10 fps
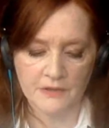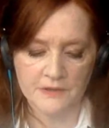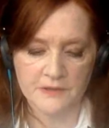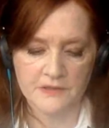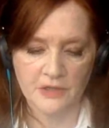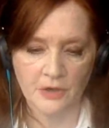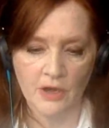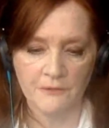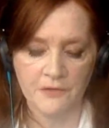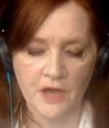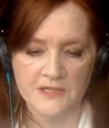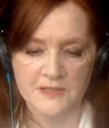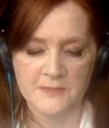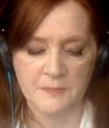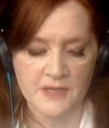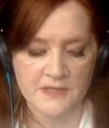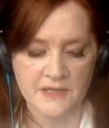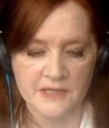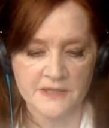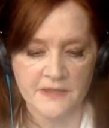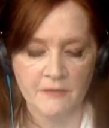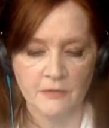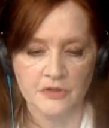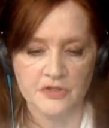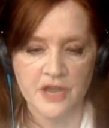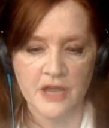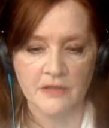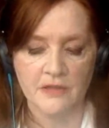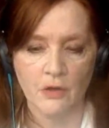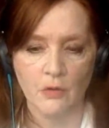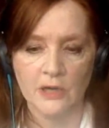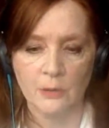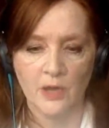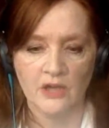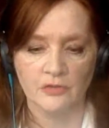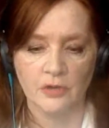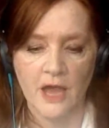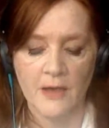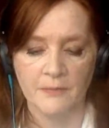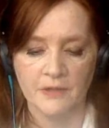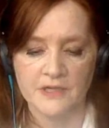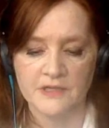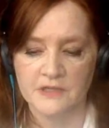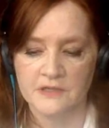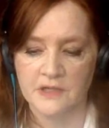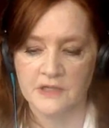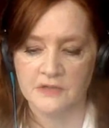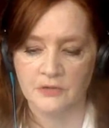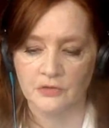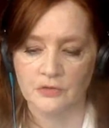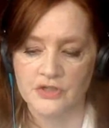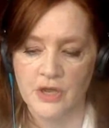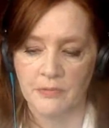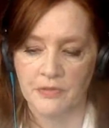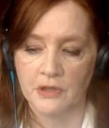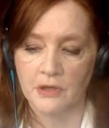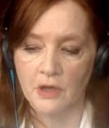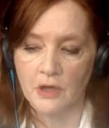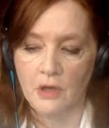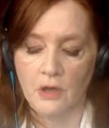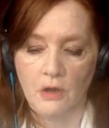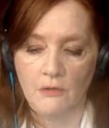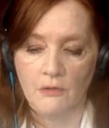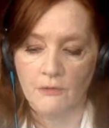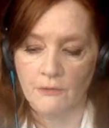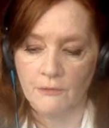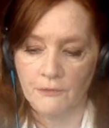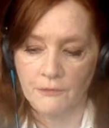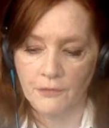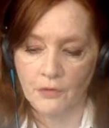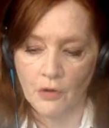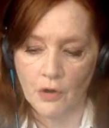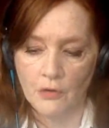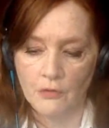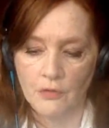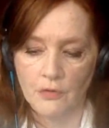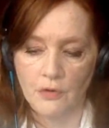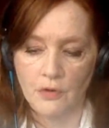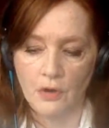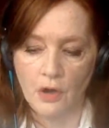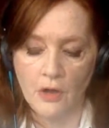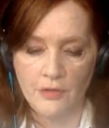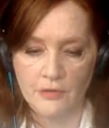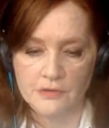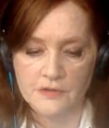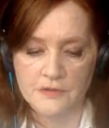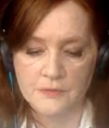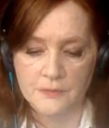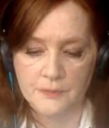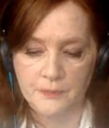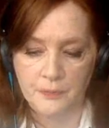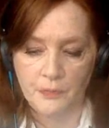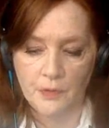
but you know, if you ask specialists, they would say the only way to happiness is to do something for others.